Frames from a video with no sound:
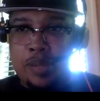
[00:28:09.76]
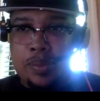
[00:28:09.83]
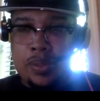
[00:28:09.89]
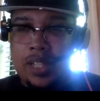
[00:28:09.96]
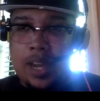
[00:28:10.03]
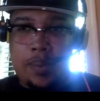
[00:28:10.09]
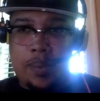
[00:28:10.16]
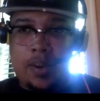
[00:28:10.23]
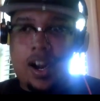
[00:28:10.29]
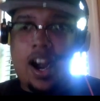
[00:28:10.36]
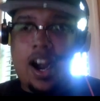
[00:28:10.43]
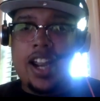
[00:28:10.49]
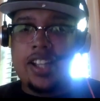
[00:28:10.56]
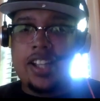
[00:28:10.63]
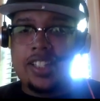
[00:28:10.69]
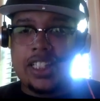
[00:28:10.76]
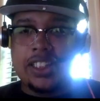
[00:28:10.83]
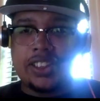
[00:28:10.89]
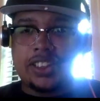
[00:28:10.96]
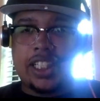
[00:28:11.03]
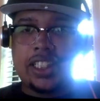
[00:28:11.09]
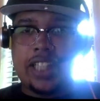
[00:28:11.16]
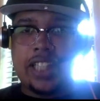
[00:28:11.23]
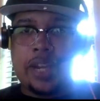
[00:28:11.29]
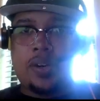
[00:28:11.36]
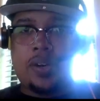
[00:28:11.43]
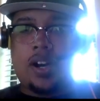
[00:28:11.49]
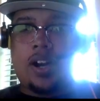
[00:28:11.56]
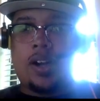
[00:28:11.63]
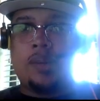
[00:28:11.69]
that were our ancestors that they were
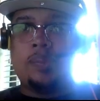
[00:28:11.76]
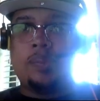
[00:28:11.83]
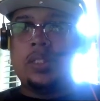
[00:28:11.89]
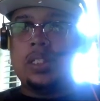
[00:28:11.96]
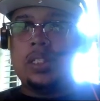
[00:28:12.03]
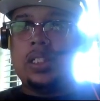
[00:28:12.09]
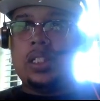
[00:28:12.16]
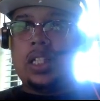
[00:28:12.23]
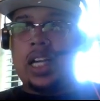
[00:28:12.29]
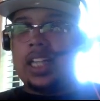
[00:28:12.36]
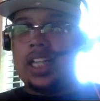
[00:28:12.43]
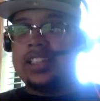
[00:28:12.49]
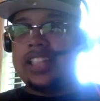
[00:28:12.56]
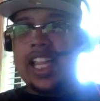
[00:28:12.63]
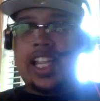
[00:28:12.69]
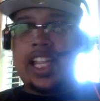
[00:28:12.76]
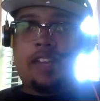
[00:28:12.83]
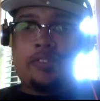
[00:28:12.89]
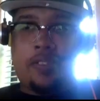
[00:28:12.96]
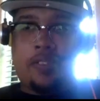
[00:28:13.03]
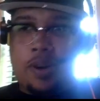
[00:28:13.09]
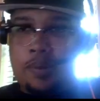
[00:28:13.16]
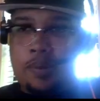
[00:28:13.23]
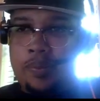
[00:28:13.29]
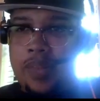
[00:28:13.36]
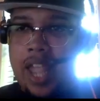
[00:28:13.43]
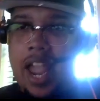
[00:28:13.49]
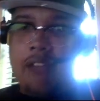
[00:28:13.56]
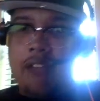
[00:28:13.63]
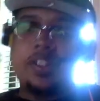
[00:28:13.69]
um uh, taking from
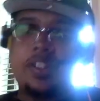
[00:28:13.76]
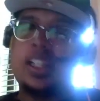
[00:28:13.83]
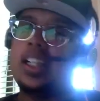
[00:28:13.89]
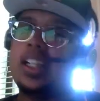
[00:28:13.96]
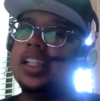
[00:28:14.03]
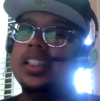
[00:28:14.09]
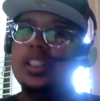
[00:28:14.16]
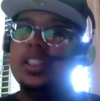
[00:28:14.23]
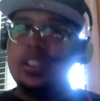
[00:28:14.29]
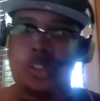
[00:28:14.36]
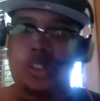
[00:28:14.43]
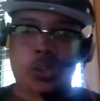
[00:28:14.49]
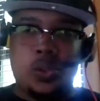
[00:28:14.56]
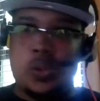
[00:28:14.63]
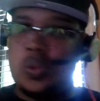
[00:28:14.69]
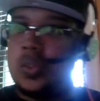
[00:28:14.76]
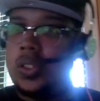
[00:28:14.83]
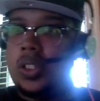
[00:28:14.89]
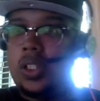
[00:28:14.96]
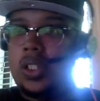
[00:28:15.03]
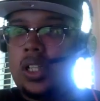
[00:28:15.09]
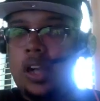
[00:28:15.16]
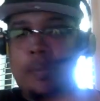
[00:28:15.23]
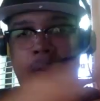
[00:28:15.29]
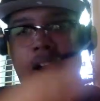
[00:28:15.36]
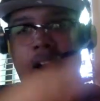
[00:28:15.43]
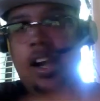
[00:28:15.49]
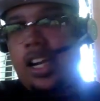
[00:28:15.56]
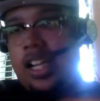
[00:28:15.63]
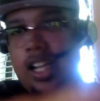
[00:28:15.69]
Africa to
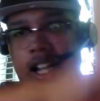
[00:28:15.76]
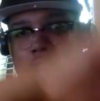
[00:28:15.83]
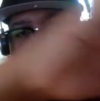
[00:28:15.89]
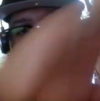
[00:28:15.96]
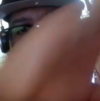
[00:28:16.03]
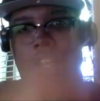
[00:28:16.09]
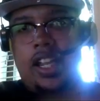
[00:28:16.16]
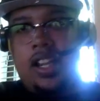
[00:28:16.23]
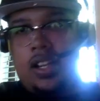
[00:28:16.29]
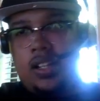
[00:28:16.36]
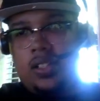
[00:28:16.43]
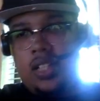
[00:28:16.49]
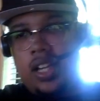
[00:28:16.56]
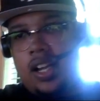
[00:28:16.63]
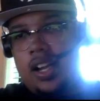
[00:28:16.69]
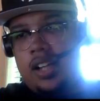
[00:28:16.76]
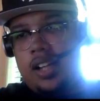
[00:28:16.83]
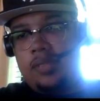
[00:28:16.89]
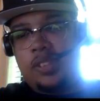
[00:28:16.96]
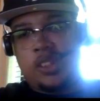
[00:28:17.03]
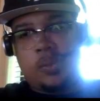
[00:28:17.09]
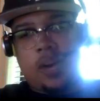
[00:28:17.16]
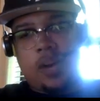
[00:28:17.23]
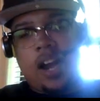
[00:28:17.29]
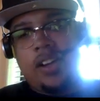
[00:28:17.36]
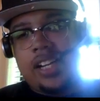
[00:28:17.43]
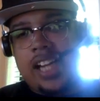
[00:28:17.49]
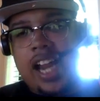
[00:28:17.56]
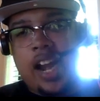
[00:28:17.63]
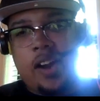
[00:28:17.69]
America and the uh, surrounding
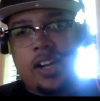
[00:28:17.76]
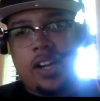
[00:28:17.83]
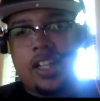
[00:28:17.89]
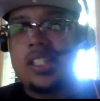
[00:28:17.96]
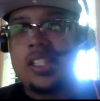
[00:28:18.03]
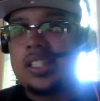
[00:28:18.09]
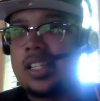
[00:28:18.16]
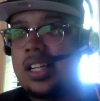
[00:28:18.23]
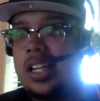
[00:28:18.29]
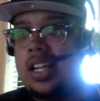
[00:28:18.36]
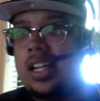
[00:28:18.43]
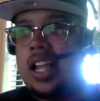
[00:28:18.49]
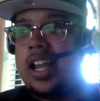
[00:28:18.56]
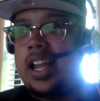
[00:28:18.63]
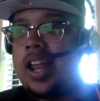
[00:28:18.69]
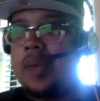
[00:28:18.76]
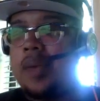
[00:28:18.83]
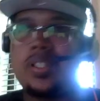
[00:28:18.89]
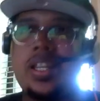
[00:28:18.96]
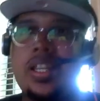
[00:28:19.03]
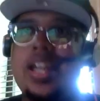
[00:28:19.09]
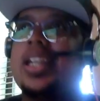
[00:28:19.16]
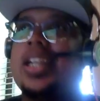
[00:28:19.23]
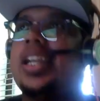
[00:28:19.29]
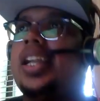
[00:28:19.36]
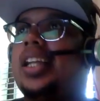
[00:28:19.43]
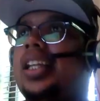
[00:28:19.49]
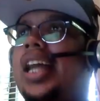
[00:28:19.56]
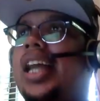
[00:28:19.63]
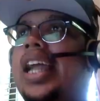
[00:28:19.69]
areas, and they were taking
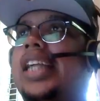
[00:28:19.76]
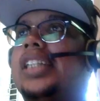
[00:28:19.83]
like